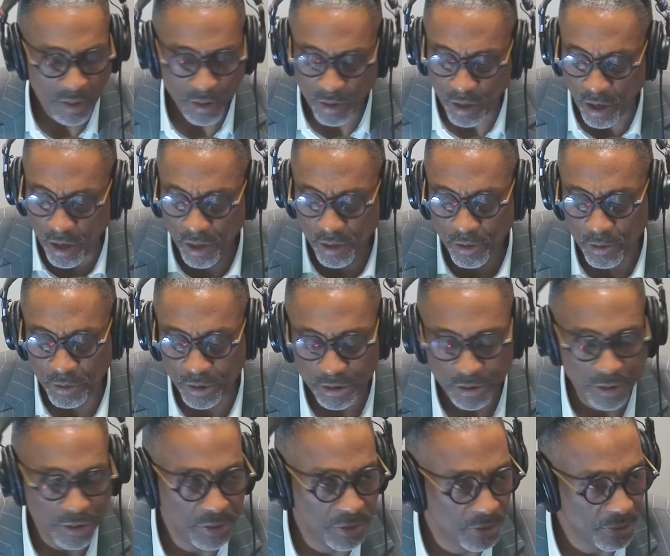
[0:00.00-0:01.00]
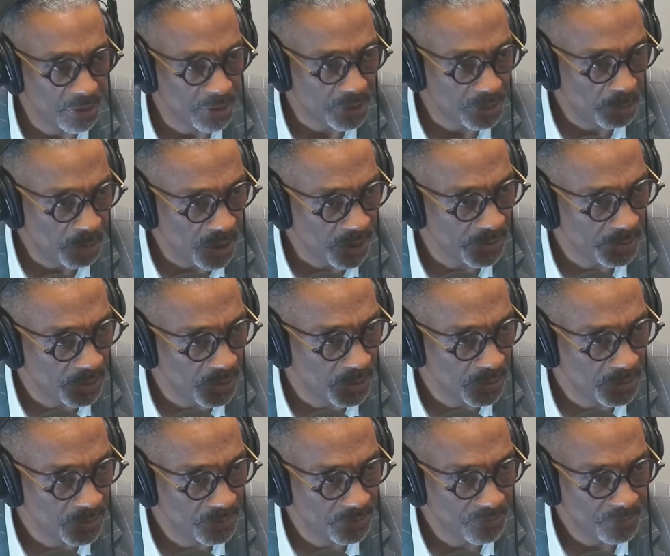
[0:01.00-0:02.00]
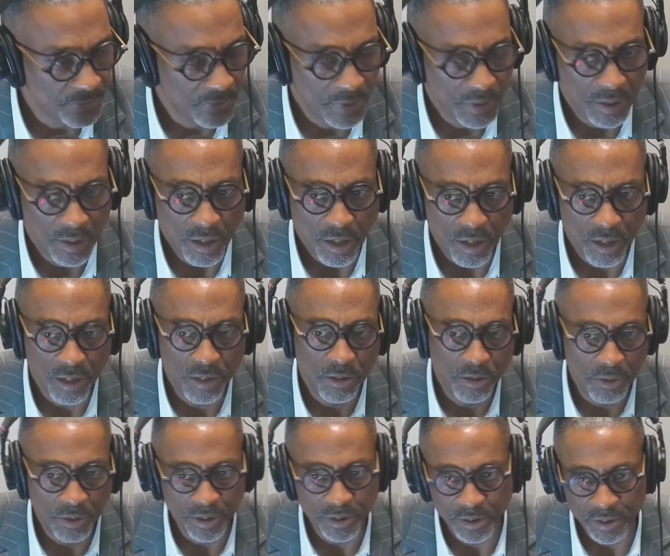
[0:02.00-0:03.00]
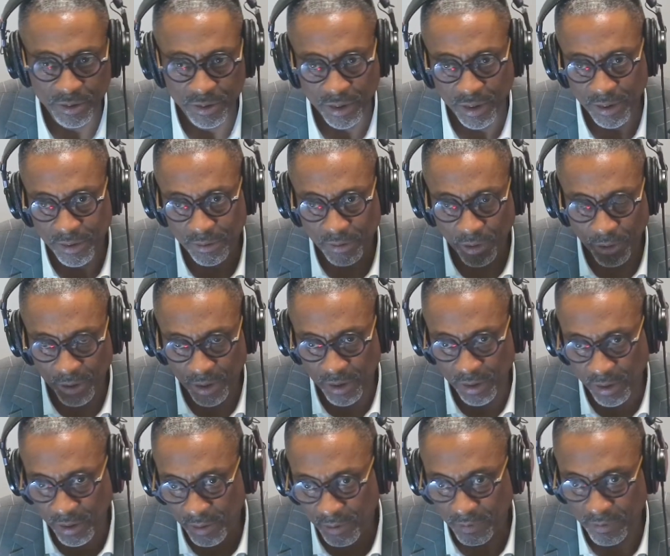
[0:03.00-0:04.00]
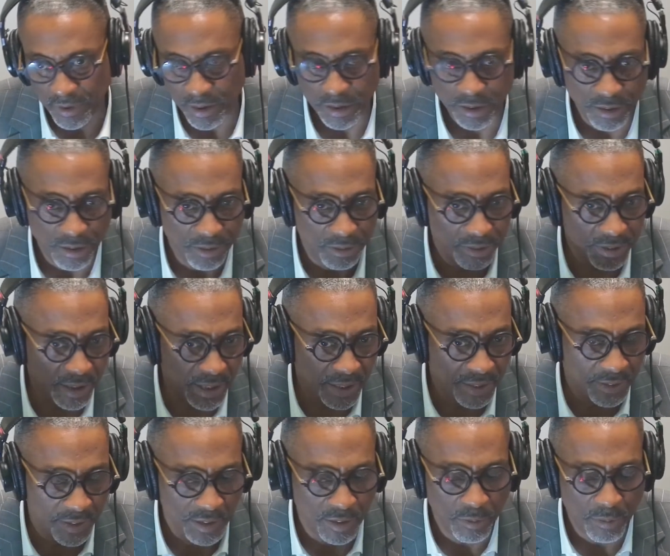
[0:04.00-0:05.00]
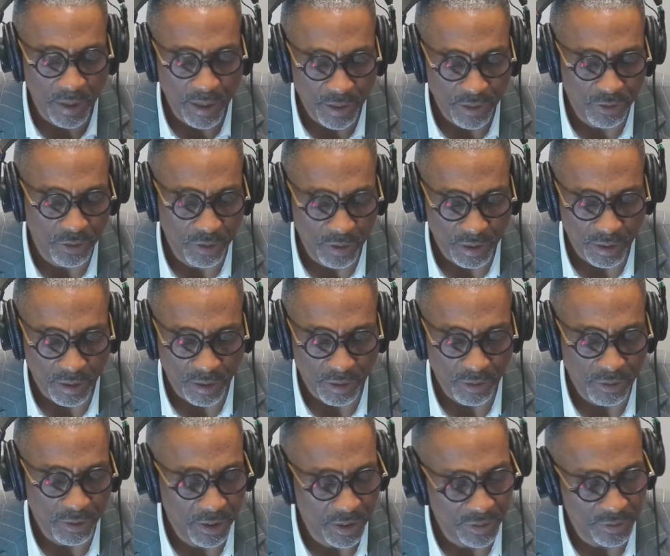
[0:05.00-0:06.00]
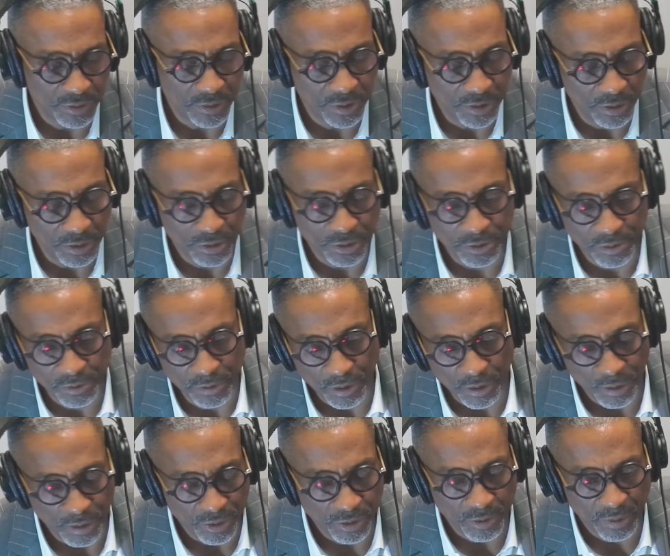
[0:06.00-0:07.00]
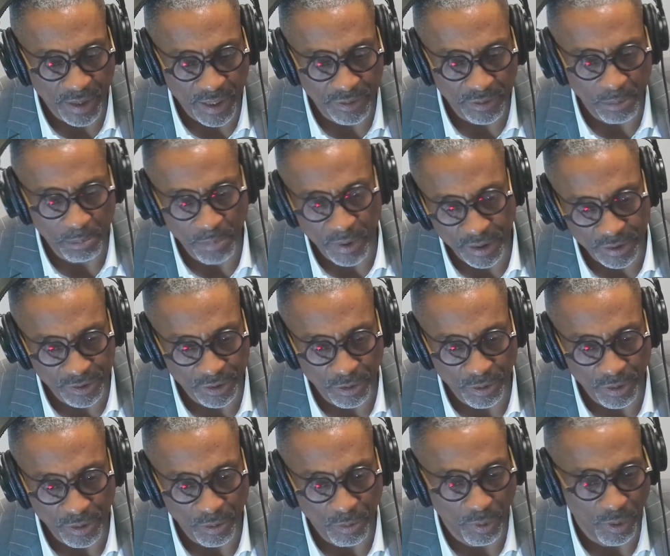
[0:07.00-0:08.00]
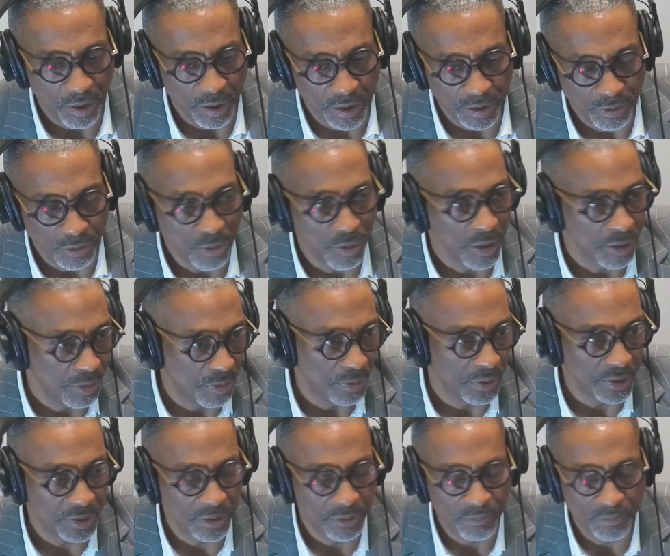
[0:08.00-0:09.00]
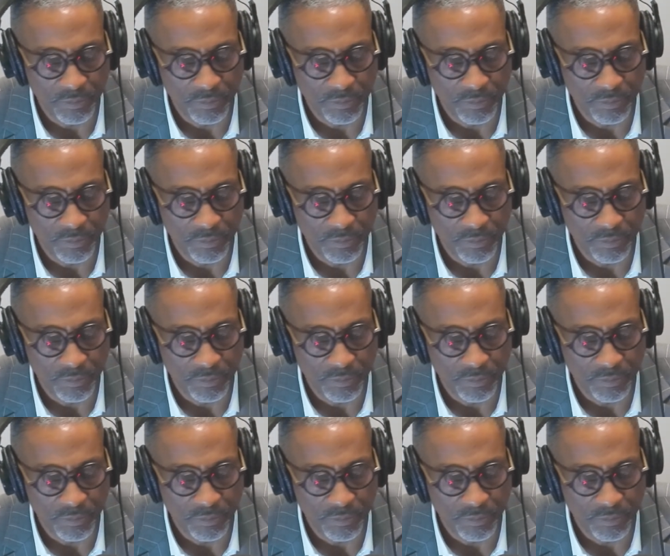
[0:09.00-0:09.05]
Our course you can do on a smartphone. Our course is in audio, video, text, any way that you can learn. You can sit on the on the transit bus going to work and do our course.